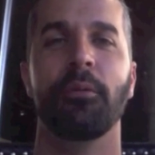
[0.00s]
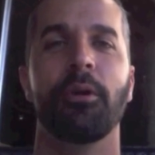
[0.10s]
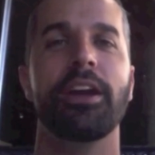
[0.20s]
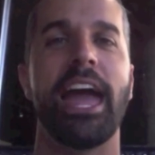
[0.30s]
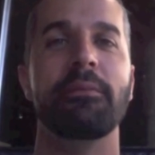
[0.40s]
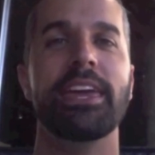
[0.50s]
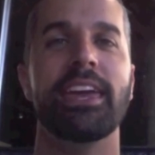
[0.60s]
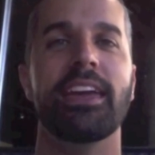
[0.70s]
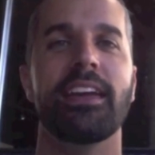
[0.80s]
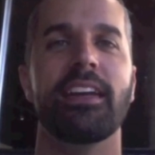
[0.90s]
Well, Gabby,
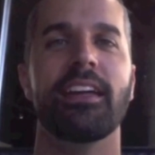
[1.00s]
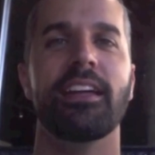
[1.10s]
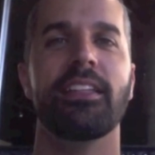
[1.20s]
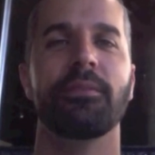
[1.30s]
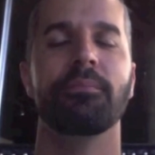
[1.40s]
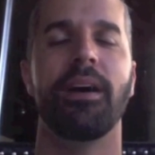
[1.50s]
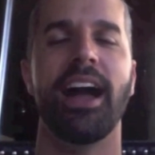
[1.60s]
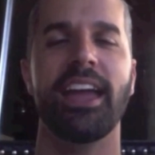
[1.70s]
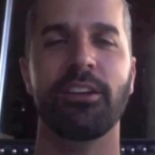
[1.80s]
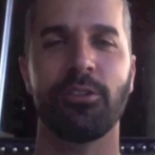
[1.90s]

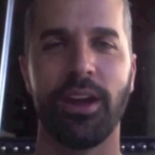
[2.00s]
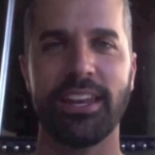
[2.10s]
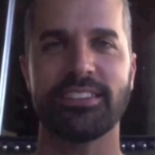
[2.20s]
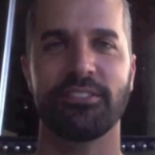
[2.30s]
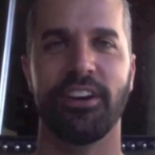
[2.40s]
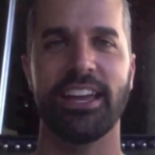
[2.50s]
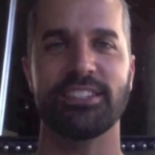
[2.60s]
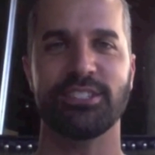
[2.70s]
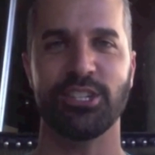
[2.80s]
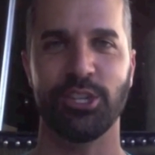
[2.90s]
my greatest
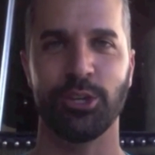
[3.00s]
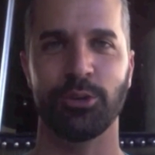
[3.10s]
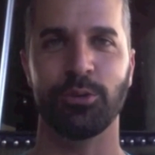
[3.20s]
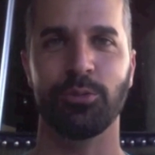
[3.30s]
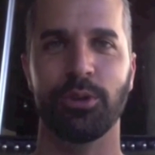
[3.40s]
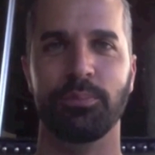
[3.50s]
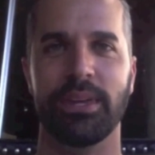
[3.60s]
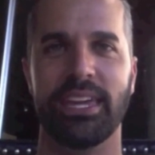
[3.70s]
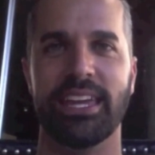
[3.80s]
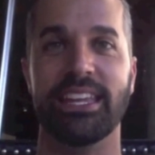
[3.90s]
advice to you would
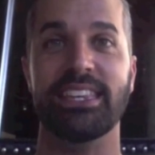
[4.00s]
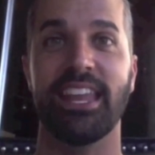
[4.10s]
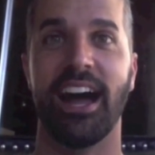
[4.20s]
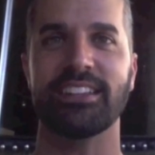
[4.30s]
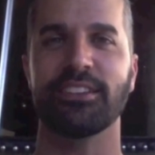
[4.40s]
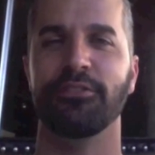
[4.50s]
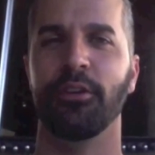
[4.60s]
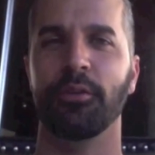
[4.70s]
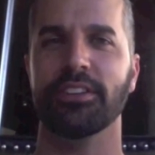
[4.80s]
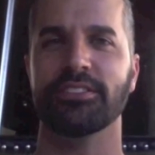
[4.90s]
be not to
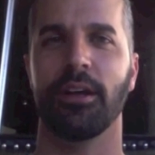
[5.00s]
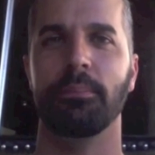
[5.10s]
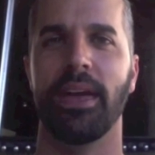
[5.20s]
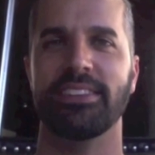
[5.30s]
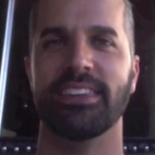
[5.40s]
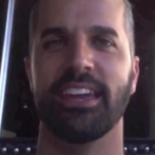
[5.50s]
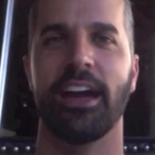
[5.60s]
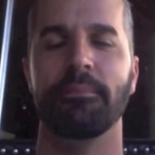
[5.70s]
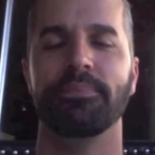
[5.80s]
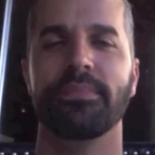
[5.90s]
focus on messing
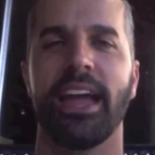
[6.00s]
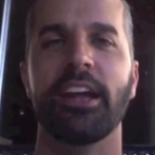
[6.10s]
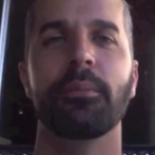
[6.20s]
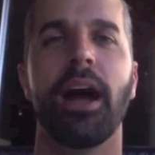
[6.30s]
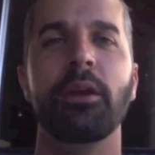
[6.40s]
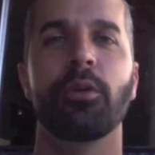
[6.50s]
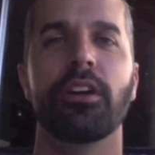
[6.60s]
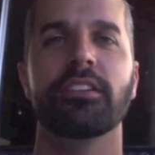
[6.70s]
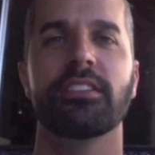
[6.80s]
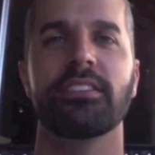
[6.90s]
up. How your mind
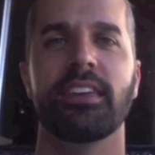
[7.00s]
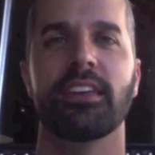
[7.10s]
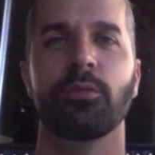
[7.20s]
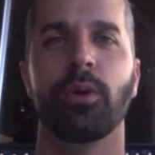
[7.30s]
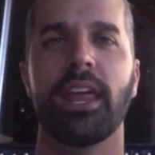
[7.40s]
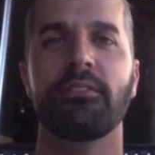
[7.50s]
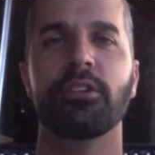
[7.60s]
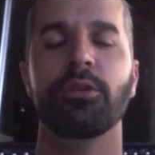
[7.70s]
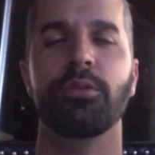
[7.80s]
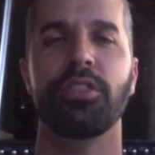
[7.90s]
works is whatever
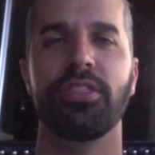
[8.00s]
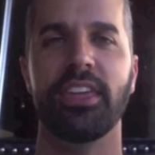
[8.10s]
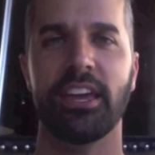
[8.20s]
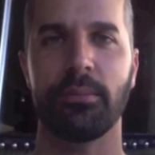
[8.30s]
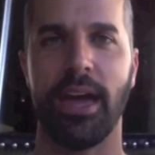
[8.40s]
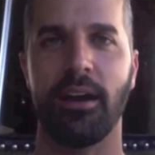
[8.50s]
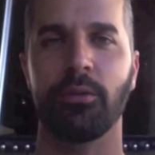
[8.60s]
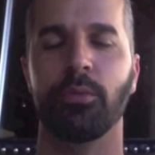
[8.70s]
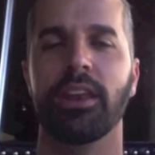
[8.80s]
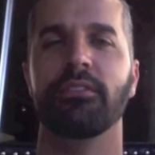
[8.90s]
you think about
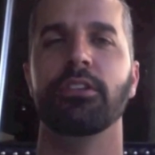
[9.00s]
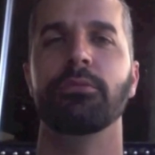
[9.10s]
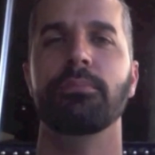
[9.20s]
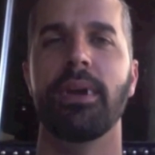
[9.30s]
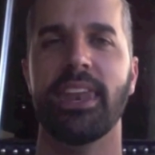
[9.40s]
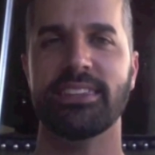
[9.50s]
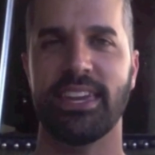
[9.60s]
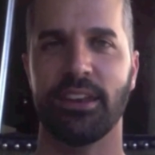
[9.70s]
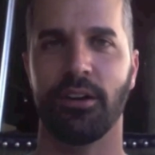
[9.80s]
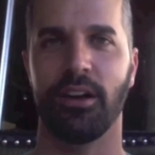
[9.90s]
and whatever you
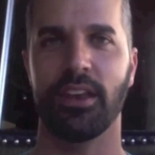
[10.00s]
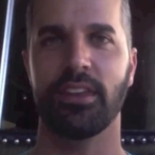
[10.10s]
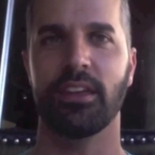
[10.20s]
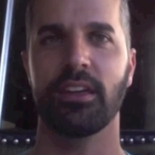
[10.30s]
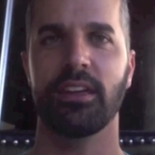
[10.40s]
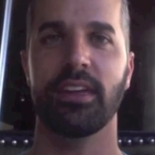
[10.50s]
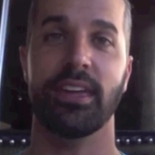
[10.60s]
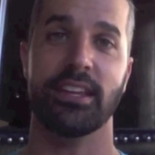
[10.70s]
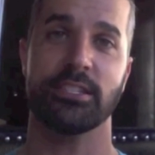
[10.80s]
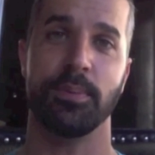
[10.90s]
meditate on,
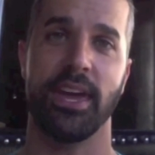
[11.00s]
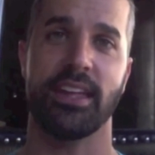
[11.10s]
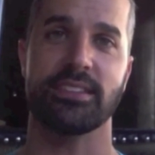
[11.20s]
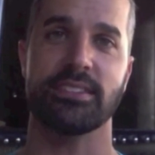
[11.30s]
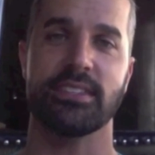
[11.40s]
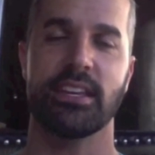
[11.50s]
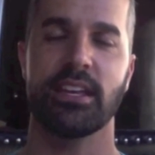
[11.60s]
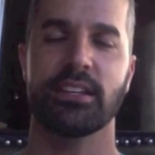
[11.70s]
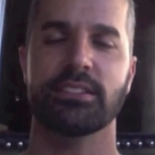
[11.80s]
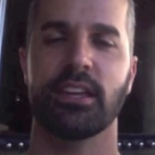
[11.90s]
it expands.
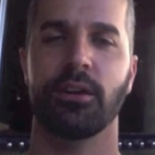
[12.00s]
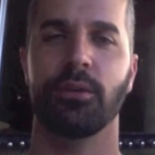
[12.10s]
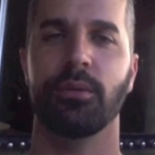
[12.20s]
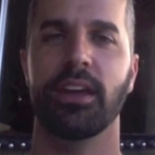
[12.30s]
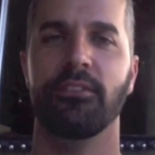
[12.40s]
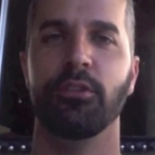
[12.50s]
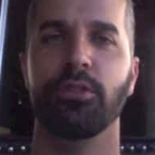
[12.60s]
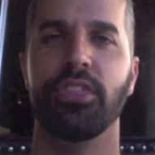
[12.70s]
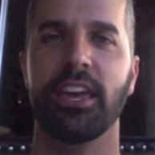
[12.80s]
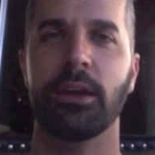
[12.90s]
So if you
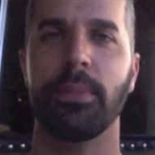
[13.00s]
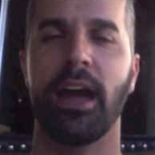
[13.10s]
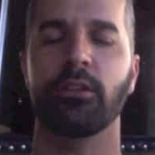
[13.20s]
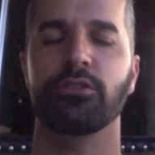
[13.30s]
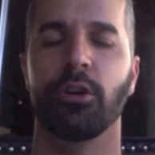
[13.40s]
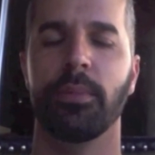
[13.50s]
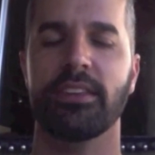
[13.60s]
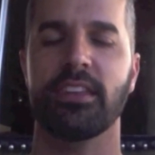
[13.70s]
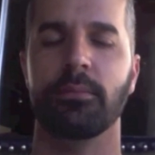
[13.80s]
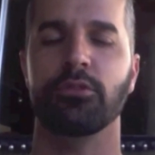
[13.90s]
think about don't
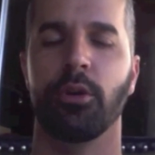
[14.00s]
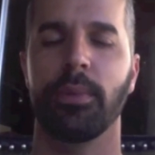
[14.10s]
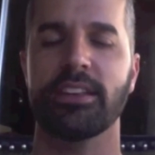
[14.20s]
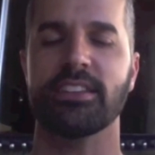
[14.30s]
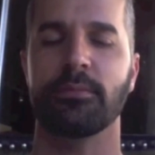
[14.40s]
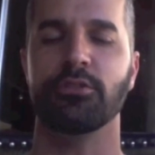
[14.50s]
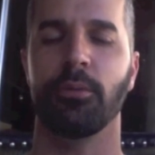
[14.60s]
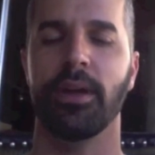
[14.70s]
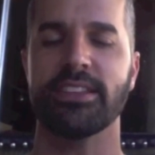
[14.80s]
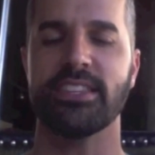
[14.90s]
mess up, don't mess up,
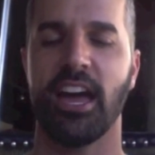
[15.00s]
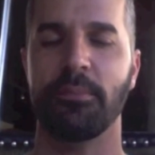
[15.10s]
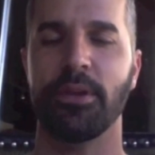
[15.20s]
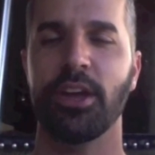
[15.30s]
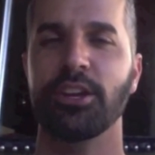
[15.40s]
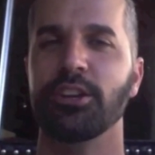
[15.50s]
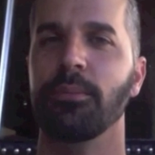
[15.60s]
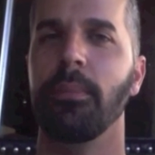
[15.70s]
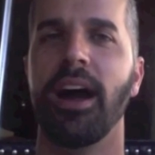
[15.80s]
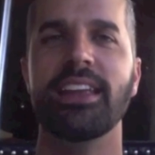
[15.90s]
don't mess up, your
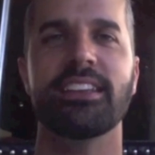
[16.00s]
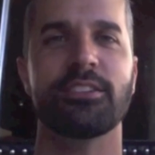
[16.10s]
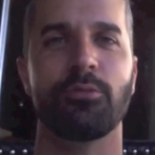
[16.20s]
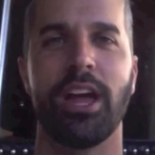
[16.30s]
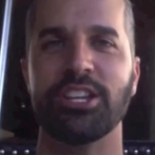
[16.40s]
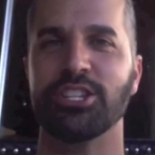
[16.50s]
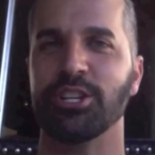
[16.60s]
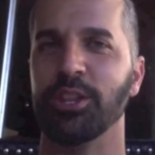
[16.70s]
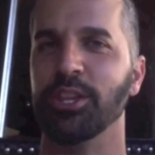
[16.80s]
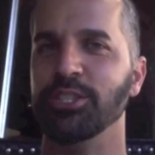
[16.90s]
mind doesn't
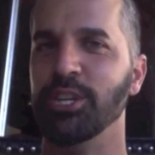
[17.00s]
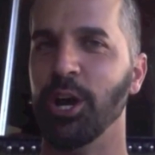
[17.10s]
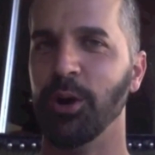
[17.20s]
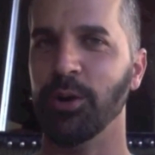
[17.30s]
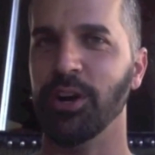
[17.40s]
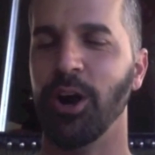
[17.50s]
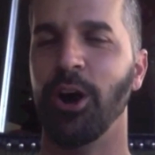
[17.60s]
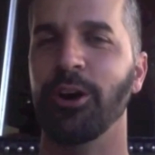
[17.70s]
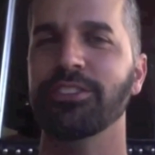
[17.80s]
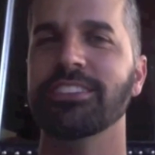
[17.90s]
register the don't.
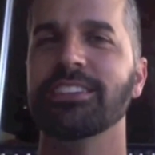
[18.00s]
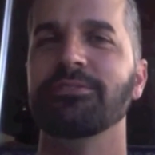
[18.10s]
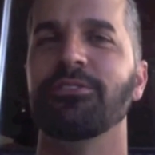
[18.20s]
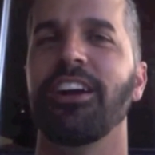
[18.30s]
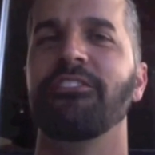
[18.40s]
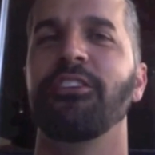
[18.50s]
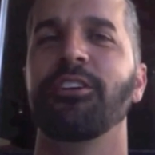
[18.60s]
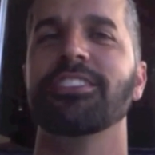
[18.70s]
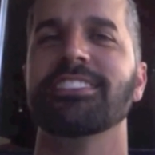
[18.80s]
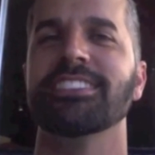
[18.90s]
All it
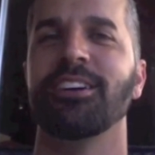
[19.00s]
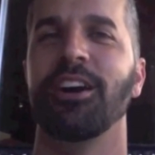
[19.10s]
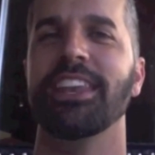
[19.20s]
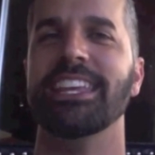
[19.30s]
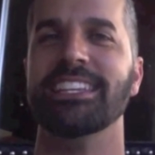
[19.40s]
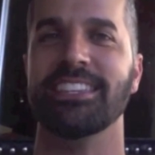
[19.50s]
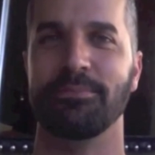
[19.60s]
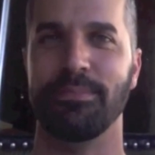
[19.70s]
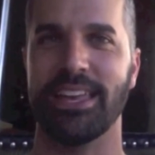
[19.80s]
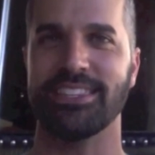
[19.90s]
focuses on is
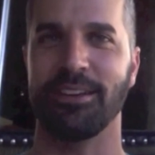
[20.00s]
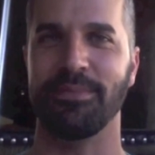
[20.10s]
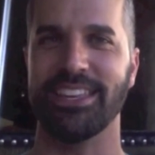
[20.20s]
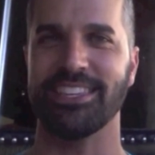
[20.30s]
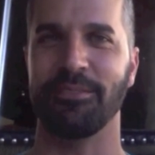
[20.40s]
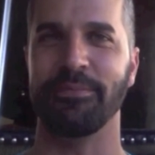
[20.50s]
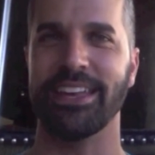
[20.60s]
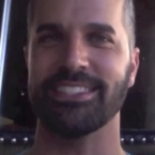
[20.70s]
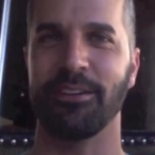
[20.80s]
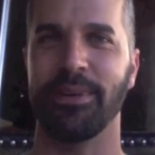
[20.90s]
mess up, mess up,
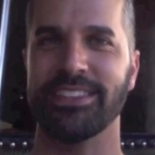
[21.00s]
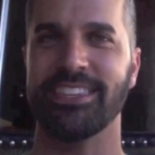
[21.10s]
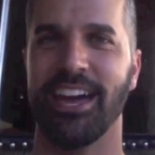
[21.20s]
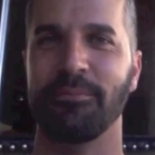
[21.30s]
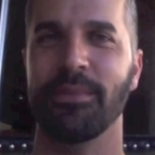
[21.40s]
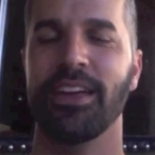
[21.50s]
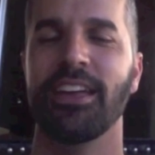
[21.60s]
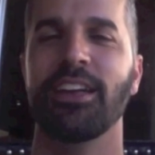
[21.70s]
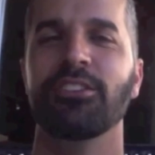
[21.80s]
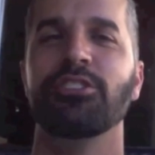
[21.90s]
mess up, mess up.
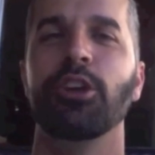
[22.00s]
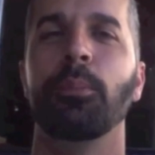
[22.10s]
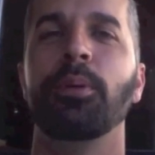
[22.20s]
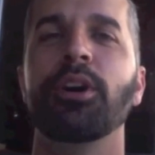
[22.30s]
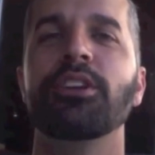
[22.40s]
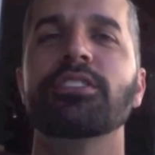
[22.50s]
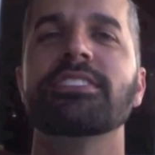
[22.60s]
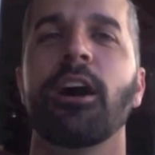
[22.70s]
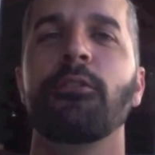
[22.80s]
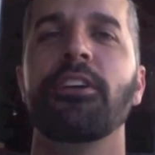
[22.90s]
So you'll put
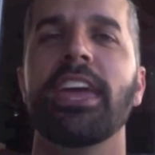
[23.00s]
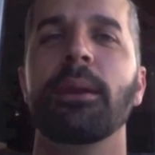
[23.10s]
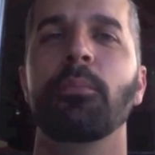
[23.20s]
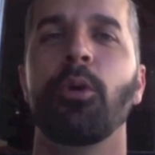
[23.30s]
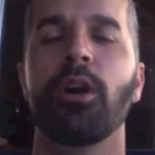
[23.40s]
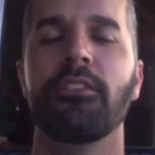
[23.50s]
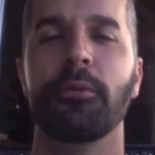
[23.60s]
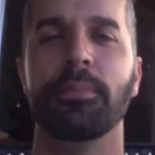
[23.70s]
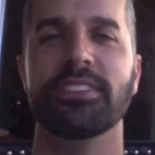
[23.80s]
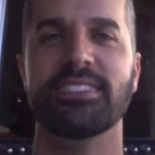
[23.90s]
yourself in more of a
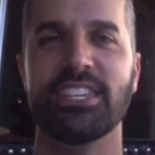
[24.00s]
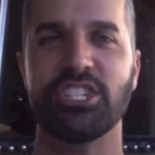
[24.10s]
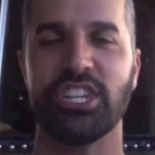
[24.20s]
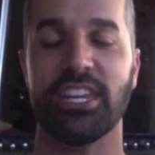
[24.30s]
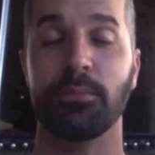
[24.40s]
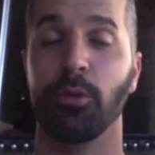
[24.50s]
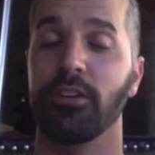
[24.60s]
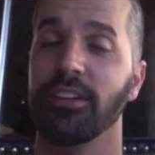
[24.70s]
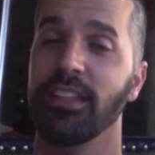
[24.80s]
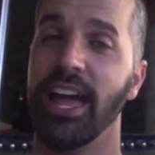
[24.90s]
position, more
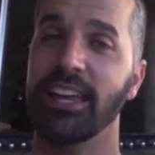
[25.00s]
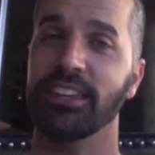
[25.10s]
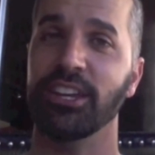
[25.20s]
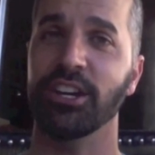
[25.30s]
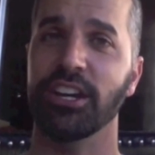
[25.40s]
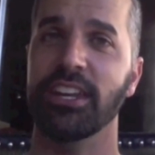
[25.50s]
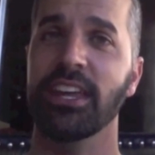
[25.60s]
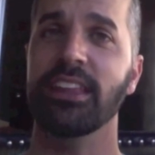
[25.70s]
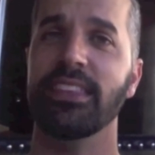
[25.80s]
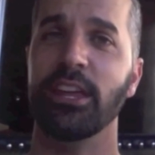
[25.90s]
of a likelihood
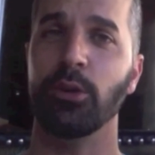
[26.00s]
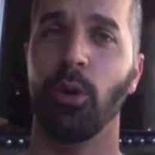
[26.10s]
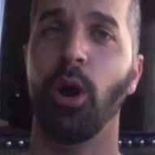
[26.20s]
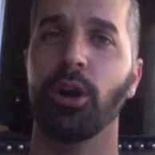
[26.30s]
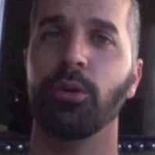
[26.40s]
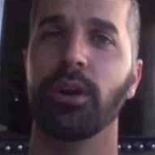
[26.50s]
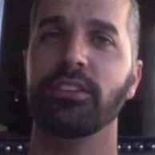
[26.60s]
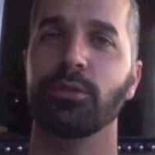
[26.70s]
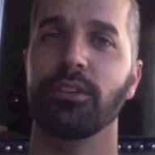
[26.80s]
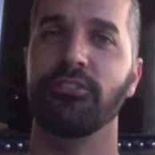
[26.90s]
that you are going
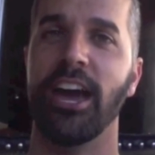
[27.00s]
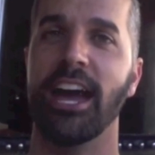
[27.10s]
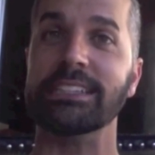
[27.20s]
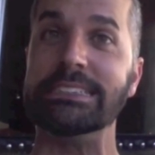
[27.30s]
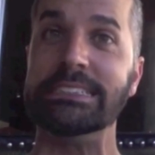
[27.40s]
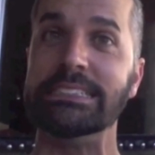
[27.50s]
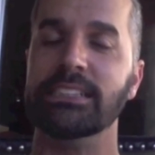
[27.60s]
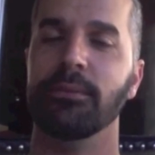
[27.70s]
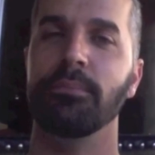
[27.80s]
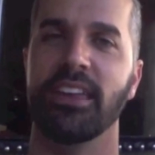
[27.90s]
to, in fact,
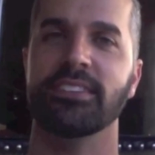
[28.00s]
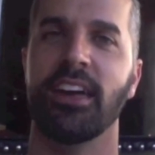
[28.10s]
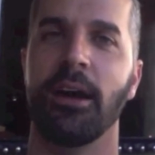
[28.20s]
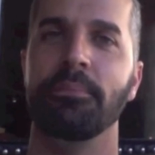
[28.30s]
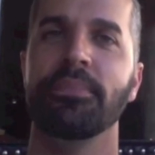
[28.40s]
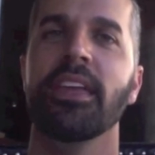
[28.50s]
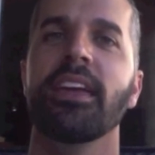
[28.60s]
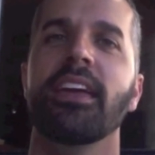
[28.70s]
mess up.